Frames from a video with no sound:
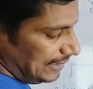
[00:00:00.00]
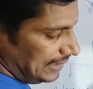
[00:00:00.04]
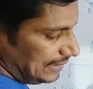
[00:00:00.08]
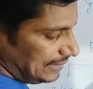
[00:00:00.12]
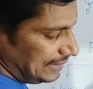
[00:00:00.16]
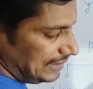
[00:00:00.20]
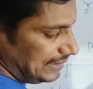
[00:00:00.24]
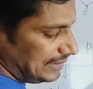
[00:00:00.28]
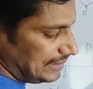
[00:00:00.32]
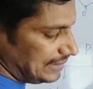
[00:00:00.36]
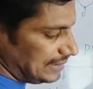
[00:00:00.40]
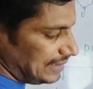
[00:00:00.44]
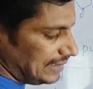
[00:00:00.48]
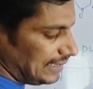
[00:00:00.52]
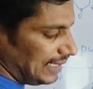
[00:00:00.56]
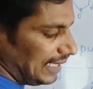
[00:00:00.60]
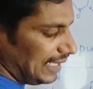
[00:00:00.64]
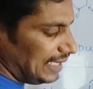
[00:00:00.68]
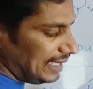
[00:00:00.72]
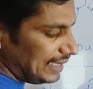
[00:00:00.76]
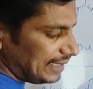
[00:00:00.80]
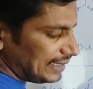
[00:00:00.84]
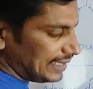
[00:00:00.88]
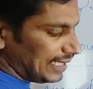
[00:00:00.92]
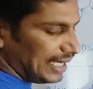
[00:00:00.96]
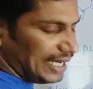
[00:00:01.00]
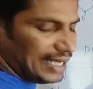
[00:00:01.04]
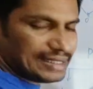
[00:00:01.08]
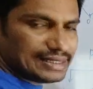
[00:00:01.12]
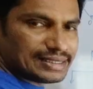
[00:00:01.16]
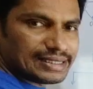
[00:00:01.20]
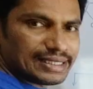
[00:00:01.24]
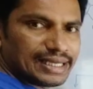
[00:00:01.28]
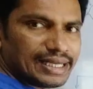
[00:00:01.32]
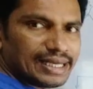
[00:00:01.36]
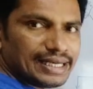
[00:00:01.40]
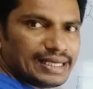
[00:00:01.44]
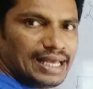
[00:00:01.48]
Cystidylic
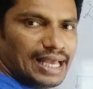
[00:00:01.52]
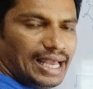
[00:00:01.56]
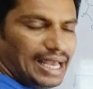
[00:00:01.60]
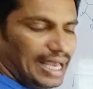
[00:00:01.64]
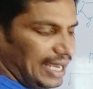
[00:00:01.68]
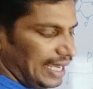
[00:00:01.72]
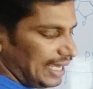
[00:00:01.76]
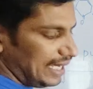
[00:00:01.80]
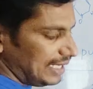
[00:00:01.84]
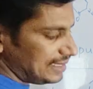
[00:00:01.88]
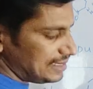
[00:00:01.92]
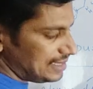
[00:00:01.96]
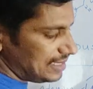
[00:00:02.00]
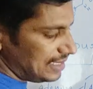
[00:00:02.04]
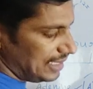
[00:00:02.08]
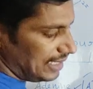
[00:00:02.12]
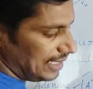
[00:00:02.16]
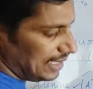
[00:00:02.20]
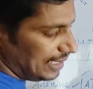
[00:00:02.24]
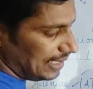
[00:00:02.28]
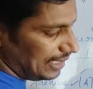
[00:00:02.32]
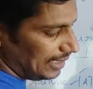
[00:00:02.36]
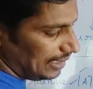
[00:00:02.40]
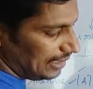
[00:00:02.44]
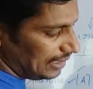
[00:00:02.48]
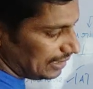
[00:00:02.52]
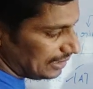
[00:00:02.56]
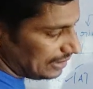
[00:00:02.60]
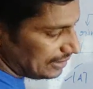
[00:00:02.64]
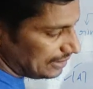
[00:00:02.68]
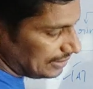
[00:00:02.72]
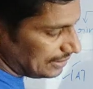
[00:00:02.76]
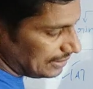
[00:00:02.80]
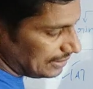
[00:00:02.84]
acid has a